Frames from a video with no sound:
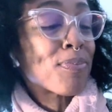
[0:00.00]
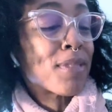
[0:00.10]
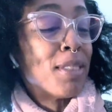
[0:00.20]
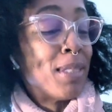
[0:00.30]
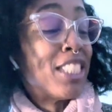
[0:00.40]

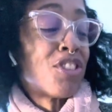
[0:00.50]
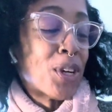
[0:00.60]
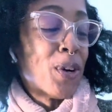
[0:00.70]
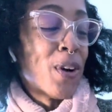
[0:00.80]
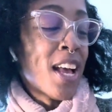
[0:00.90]
but it's
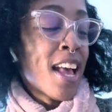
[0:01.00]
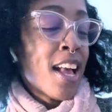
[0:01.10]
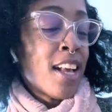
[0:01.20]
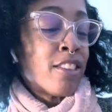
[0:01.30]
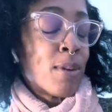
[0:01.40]
true.
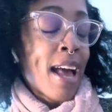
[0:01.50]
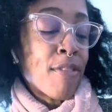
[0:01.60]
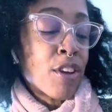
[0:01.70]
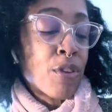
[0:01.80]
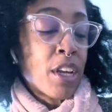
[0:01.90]
So we
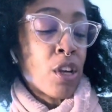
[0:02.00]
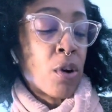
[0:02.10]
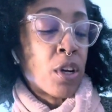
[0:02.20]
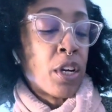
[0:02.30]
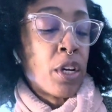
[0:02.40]
have the Greek
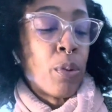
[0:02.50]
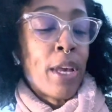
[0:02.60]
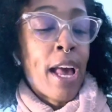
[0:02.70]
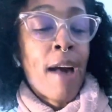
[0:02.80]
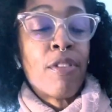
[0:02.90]
yogurt, we
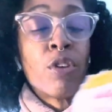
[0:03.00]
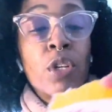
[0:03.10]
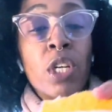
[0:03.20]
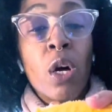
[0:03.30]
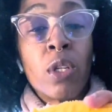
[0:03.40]
have the
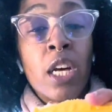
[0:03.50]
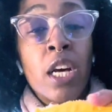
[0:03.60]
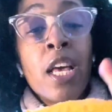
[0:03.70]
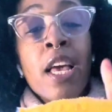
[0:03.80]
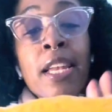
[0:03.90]

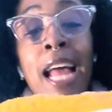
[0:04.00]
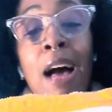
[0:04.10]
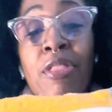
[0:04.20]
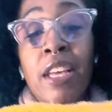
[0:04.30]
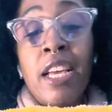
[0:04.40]
granola. Now
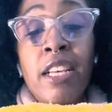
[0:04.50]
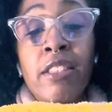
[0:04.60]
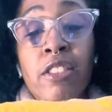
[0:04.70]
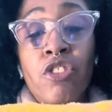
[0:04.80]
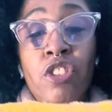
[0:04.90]

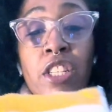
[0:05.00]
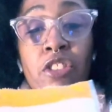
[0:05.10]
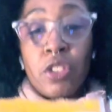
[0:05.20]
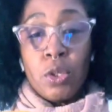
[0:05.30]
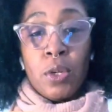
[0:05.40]
this, she's
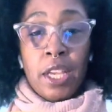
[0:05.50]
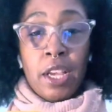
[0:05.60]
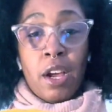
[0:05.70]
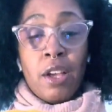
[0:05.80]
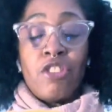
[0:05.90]
new
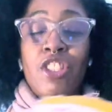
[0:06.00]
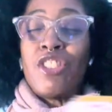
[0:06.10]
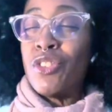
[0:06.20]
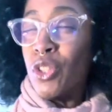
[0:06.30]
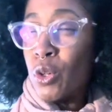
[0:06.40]
here.
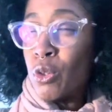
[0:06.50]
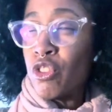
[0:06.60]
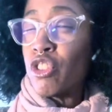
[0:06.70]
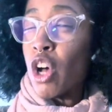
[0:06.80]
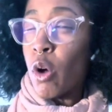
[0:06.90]
She's new.
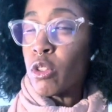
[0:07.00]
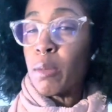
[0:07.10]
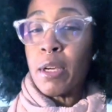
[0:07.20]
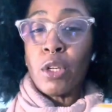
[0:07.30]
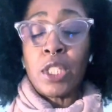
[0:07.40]
She's an oldie
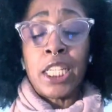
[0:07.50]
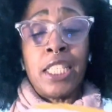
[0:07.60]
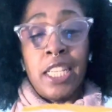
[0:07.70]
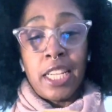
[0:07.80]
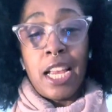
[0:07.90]
but
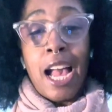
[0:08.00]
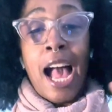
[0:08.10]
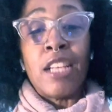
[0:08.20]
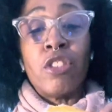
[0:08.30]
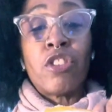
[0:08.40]
goodie.
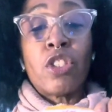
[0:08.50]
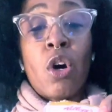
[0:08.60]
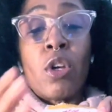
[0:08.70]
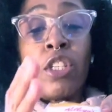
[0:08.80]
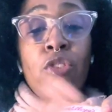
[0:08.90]
I used to
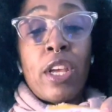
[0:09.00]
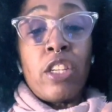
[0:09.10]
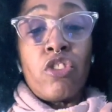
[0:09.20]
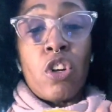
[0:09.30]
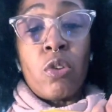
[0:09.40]
go to Trader
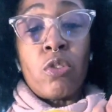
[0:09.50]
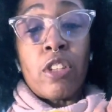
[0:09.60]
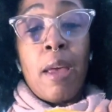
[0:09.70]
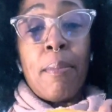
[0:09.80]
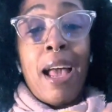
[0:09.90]
Joe's
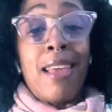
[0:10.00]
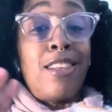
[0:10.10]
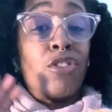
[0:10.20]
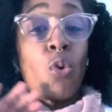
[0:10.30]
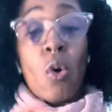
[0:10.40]
and buy
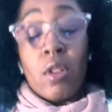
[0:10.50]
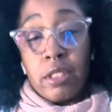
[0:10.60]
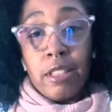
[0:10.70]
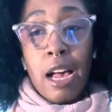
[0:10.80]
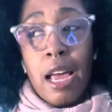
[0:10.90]
these all the
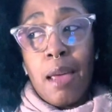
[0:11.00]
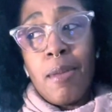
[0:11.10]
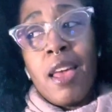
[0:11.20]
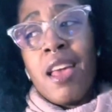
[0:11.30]
time,